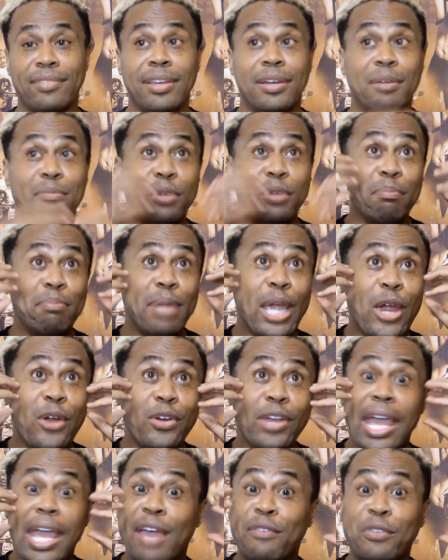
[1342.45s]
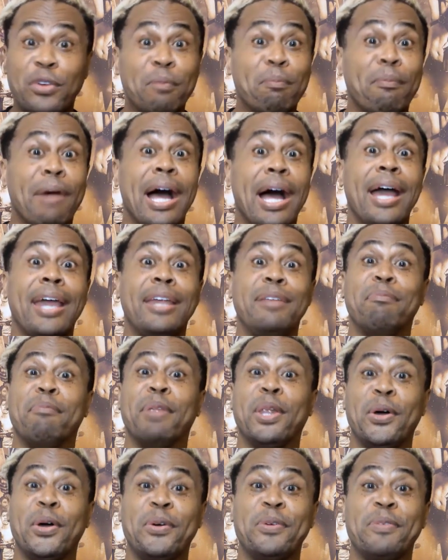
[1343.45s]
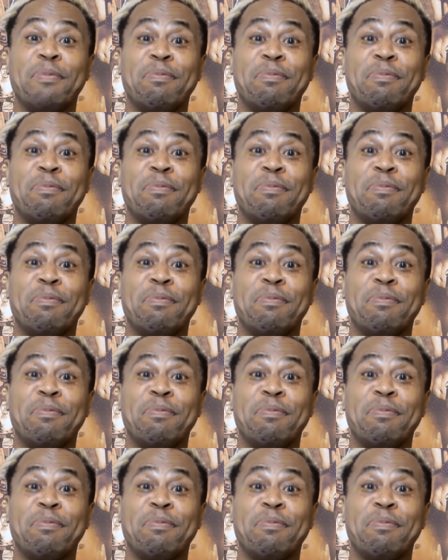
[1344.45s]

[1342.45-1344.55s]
Prepare to have your mind blown.